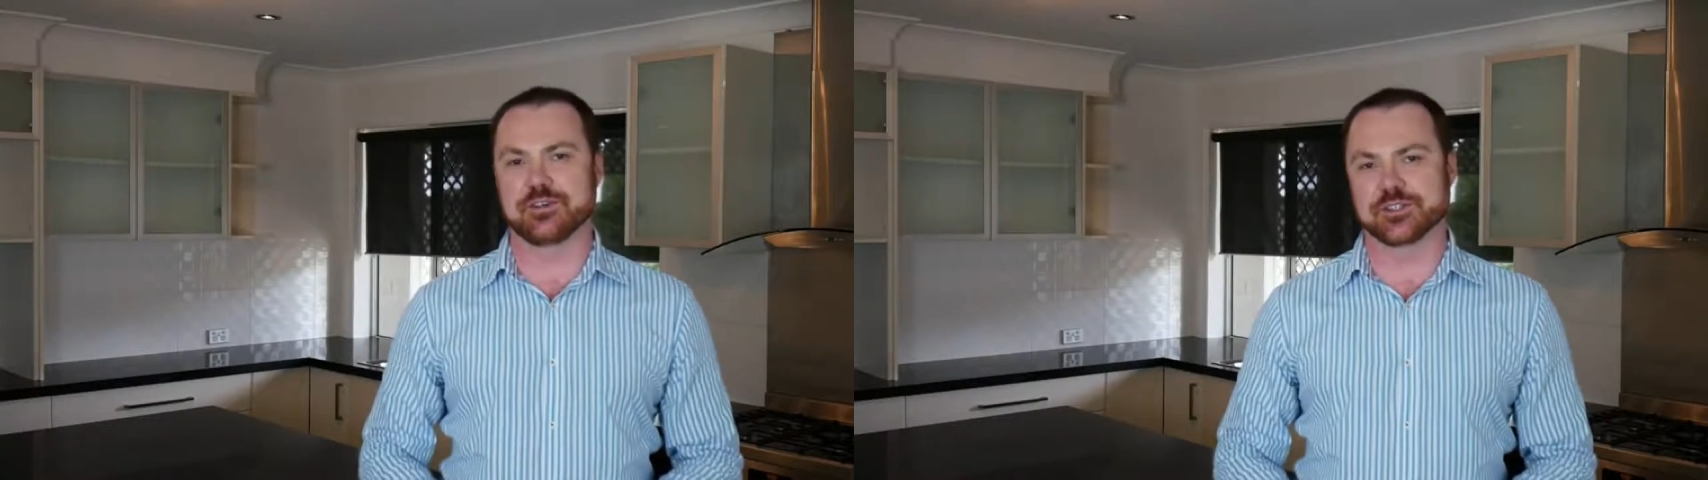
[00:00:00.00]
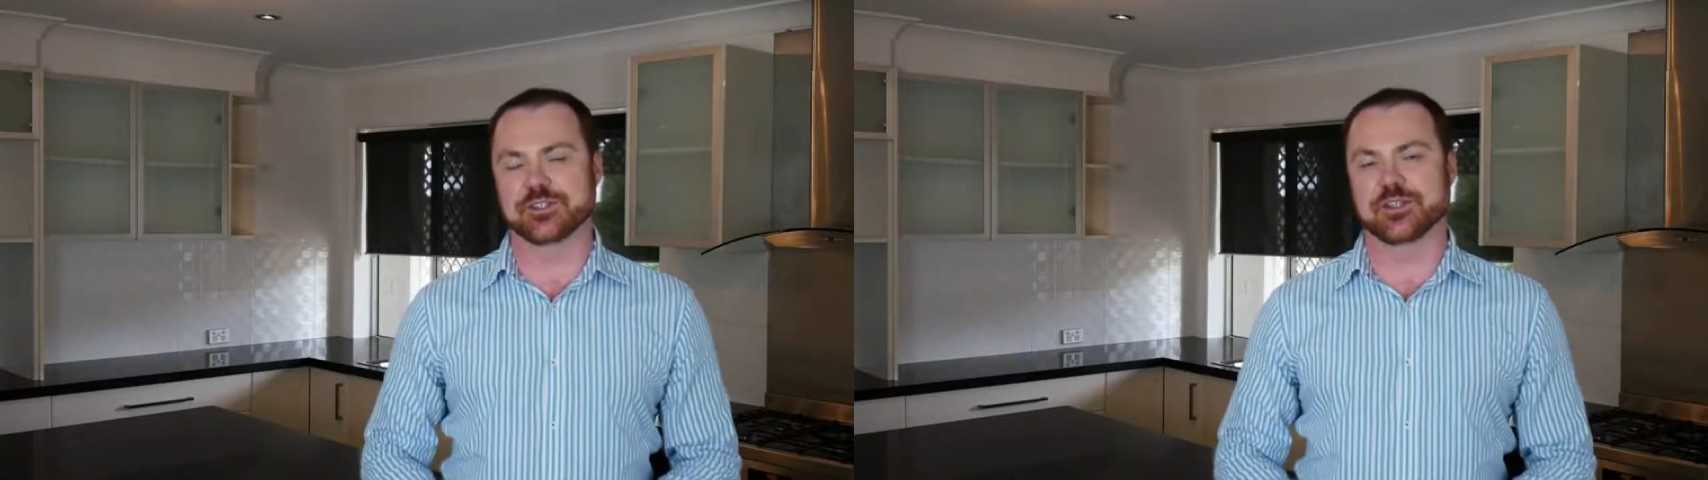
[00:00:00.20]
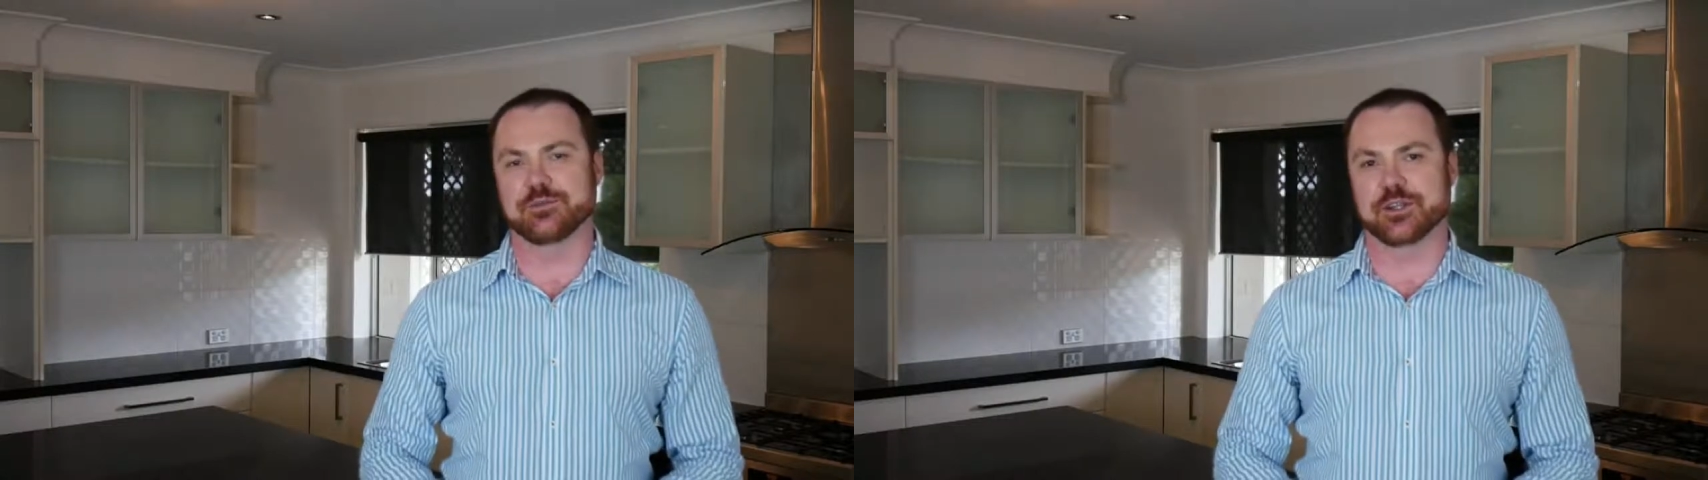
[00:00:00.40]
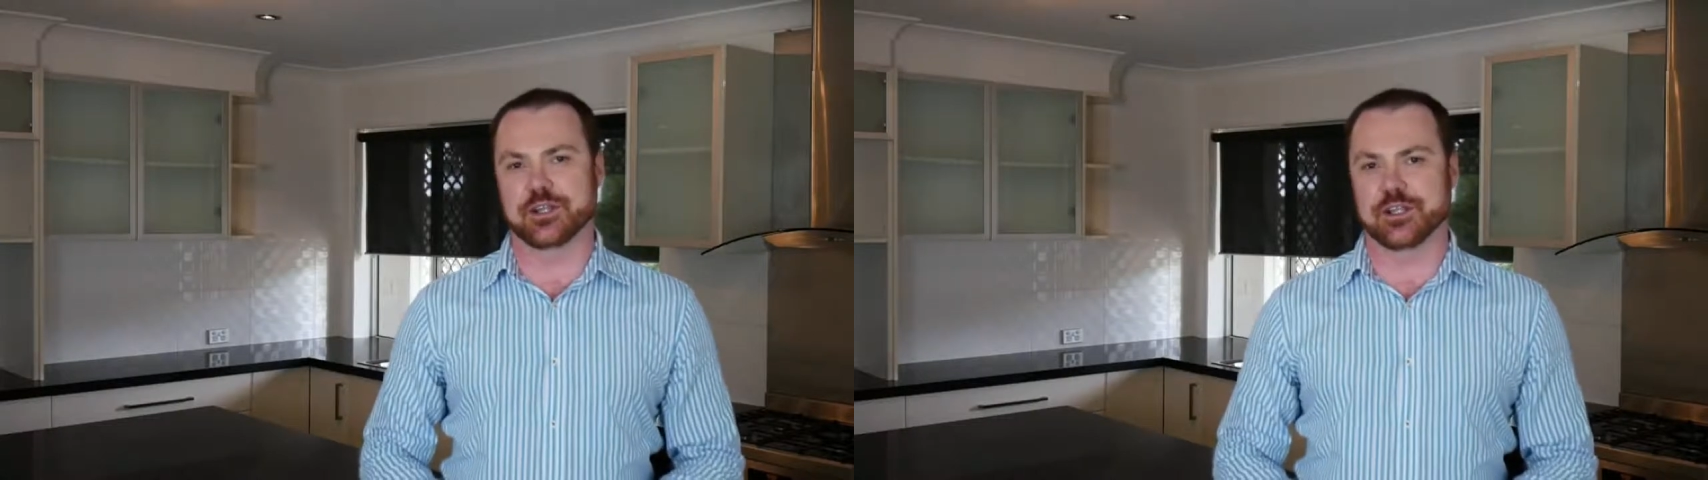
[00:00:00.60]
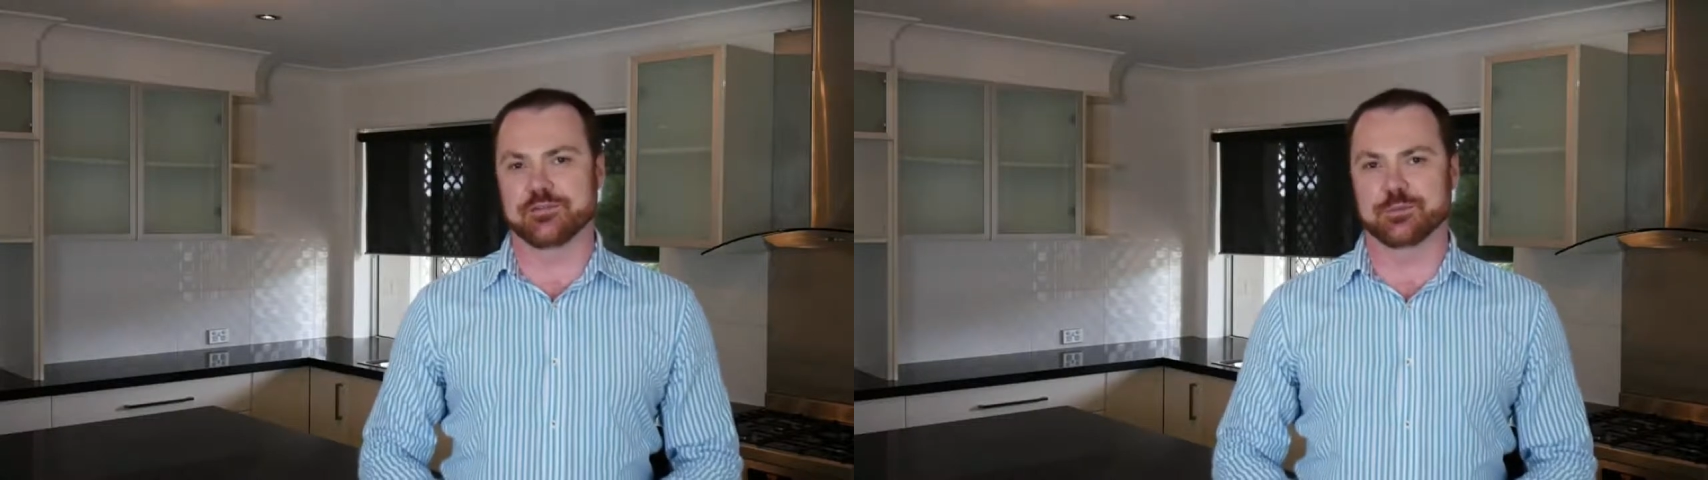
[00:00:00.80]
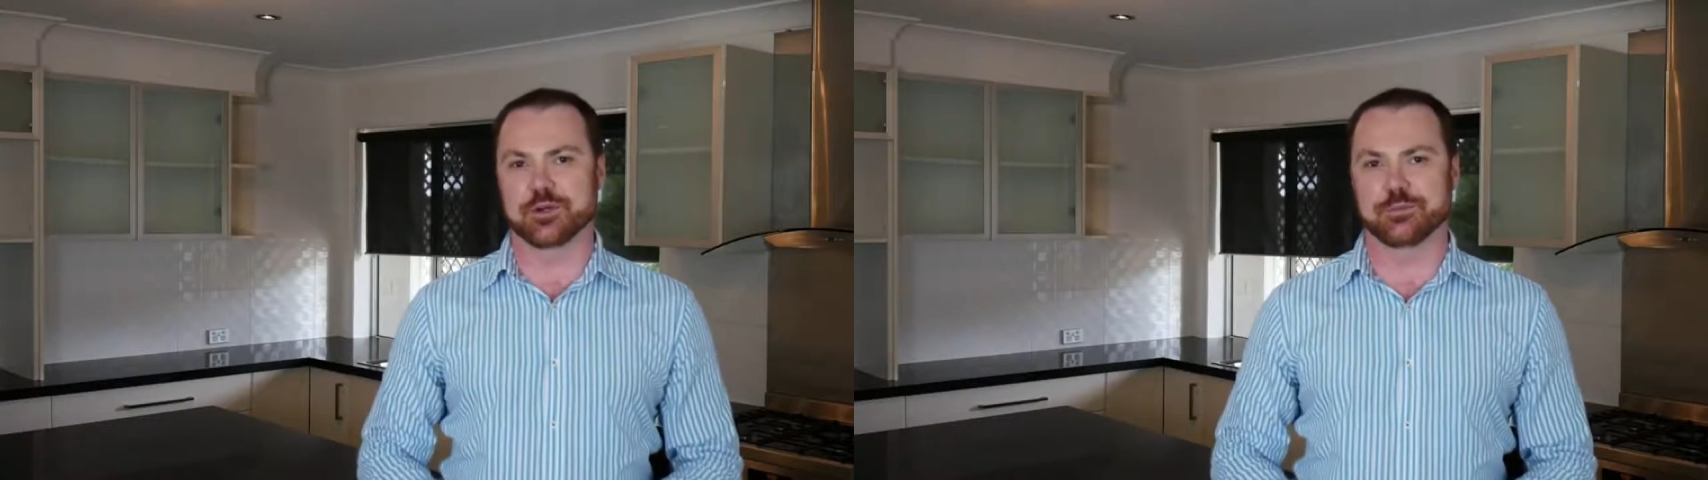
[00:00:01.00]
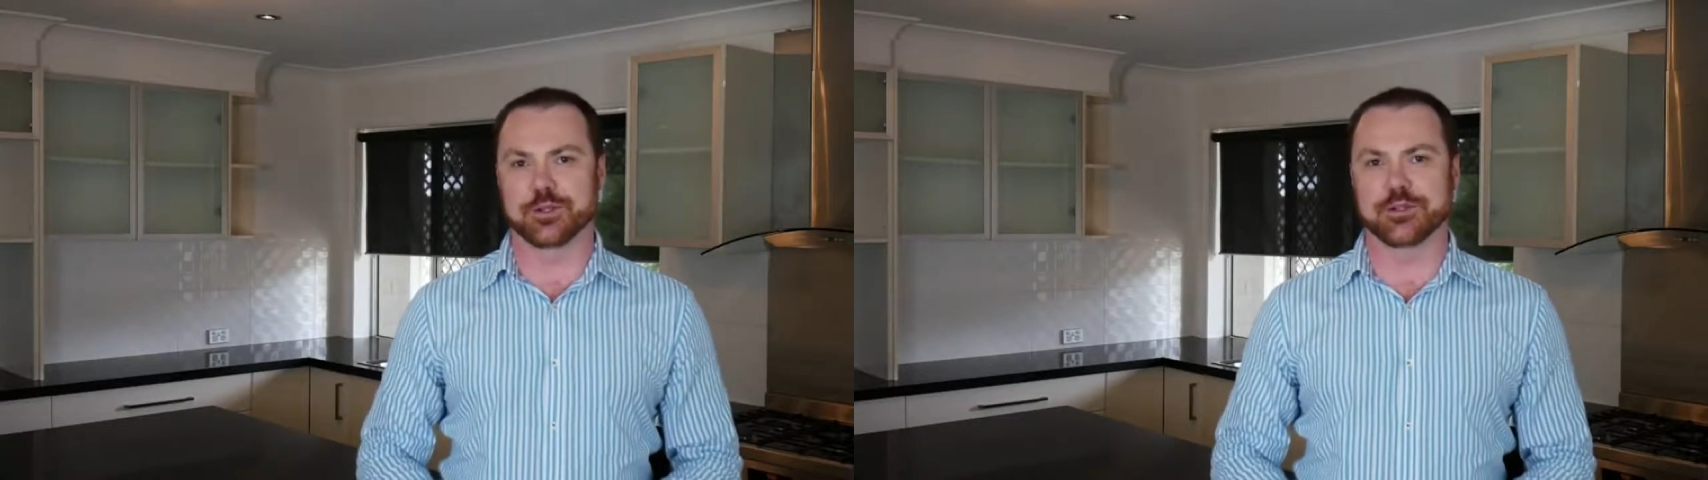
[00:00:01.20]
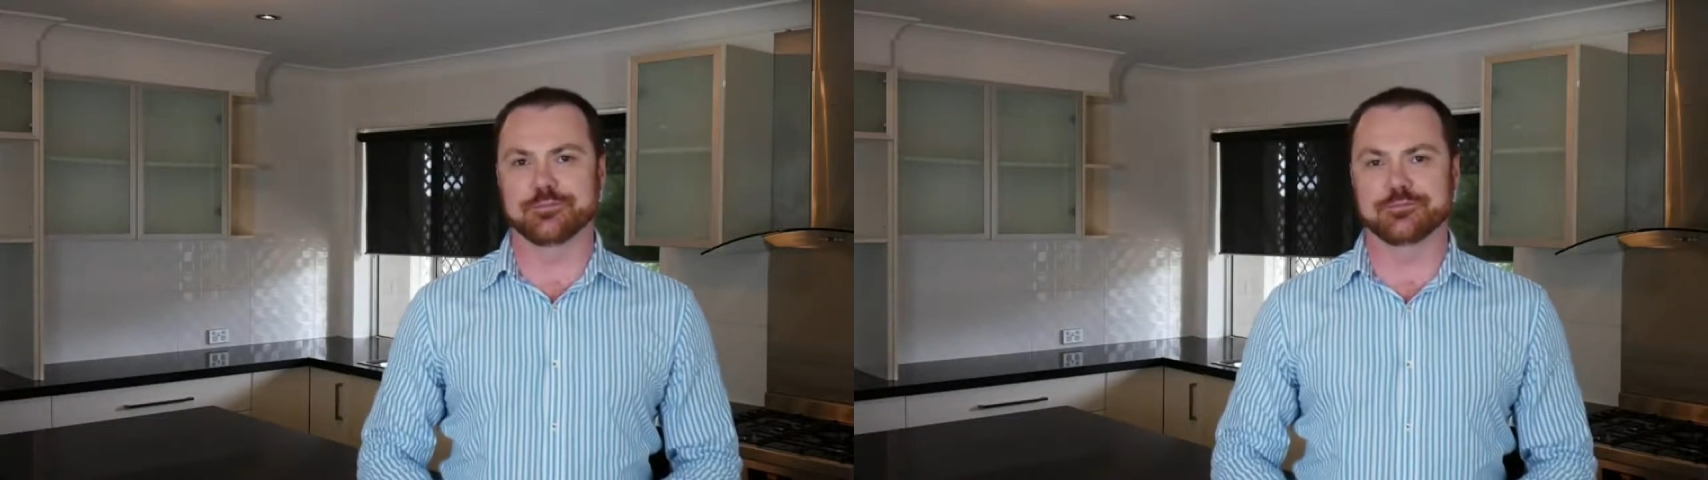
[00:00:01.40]
eventually when they leave the
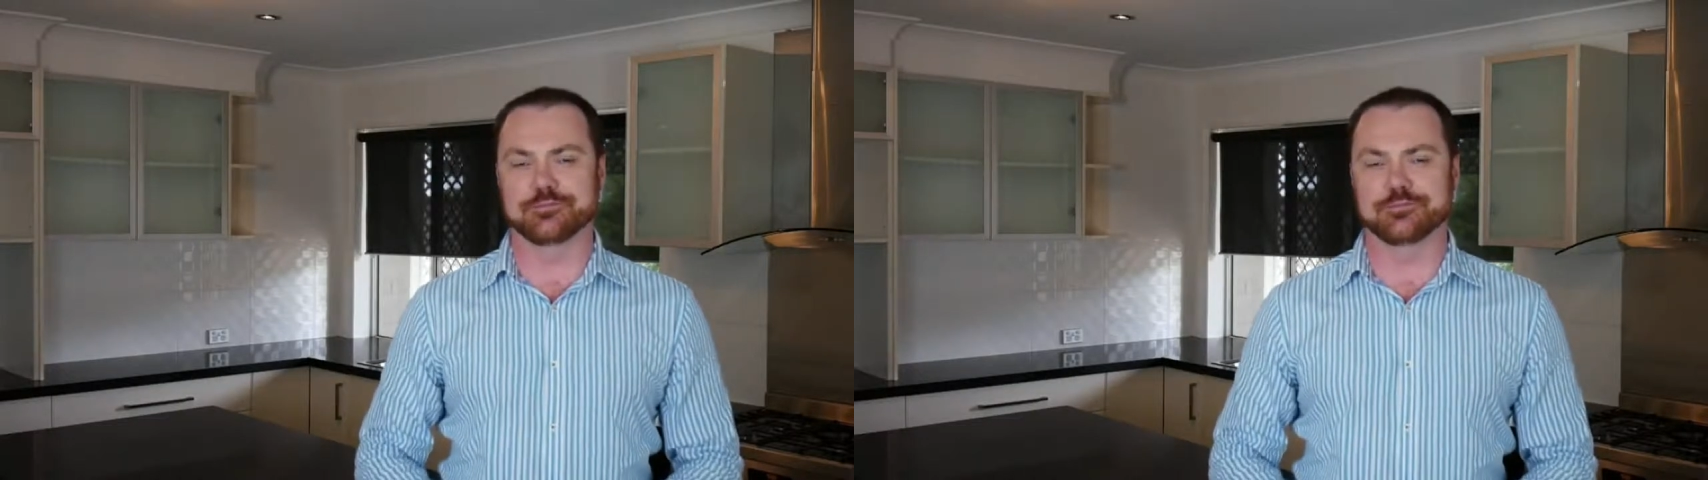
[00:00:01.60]
property.